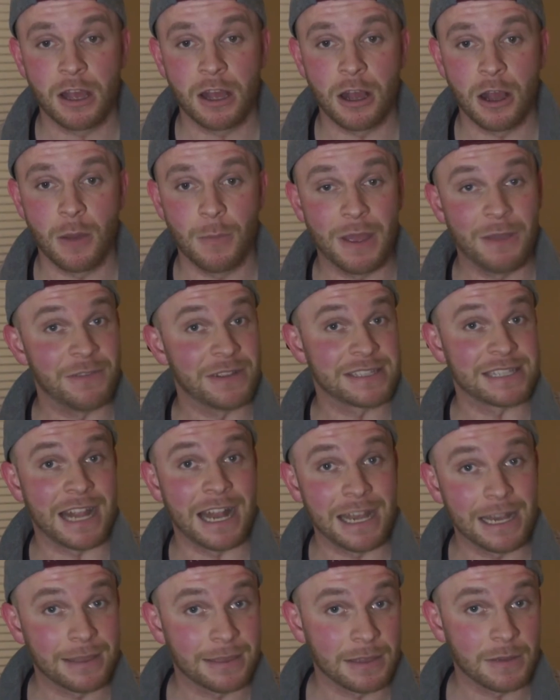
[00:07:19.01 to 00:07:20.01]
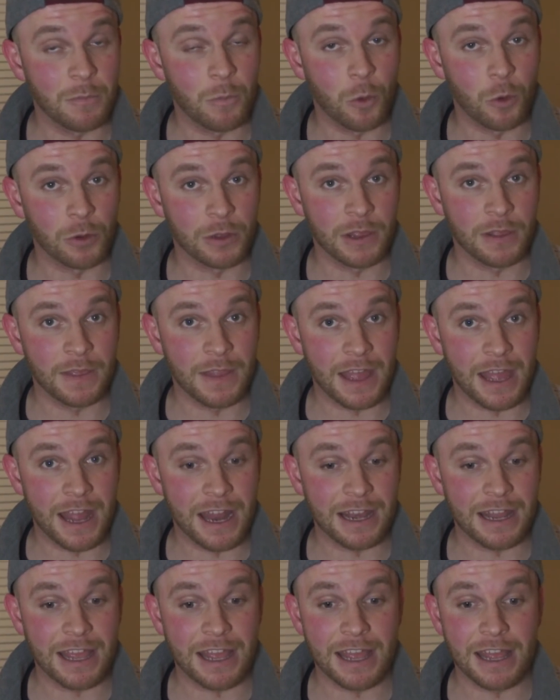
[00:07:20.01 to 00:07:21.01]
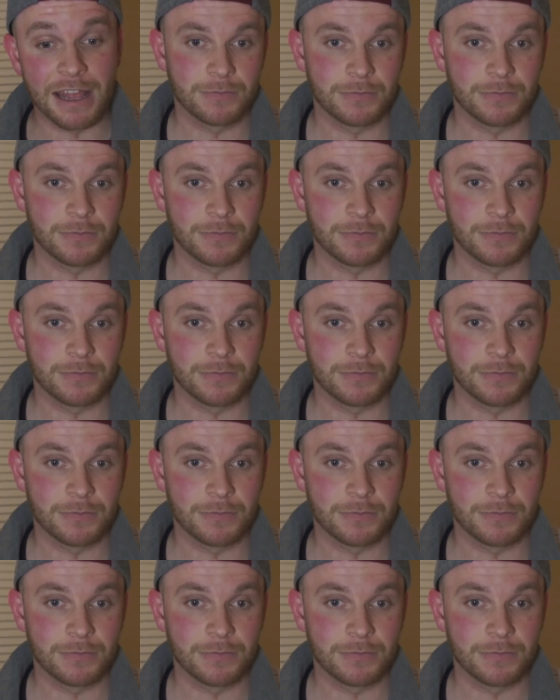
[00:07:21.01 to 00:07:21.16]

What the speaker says: If it's anything more than that,